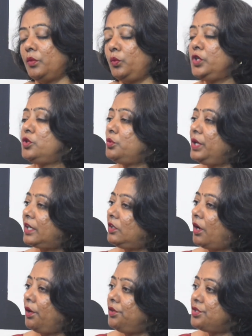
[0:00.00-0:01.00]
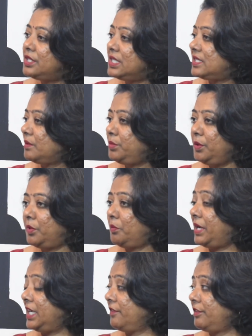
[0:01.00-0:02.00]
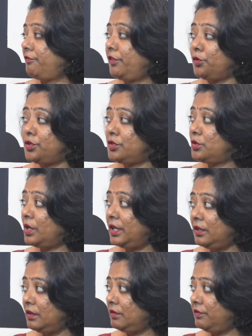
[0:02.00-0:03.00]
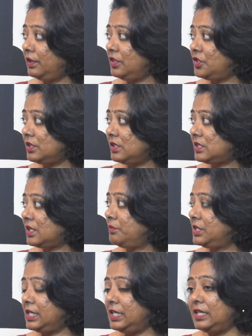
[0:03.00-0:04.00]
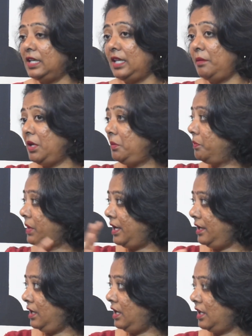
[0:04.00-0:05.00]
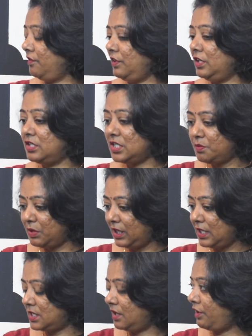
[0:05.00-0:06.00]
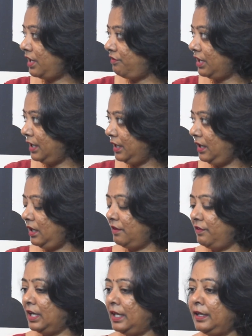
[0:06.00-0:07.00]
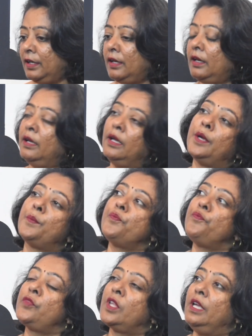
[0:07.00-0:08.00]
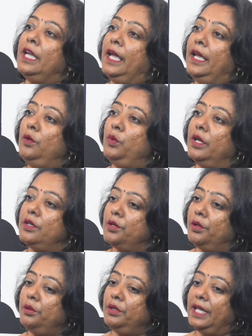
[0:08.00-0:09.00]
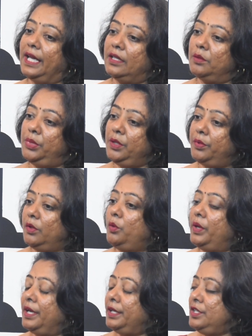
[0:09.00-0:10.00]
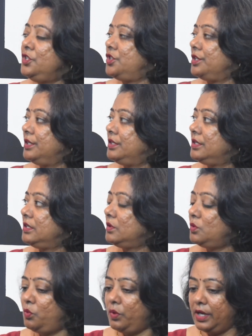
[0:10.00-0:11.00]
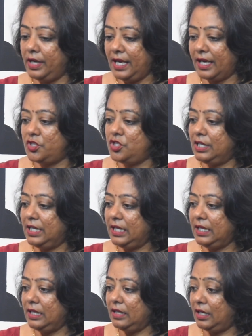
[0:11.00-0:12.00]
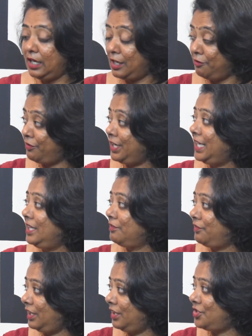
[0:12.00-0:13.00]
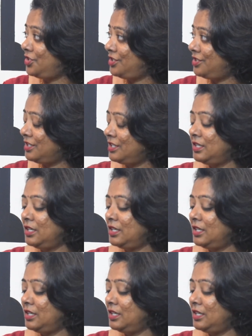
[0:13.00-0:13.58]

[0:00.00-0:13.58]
We do acknowledge that some people might have floated to other villages, some did, and they may be buried in other villages, but there's a graveyard in Navilada. And we are told that the people who were injured were actually recovering in the village.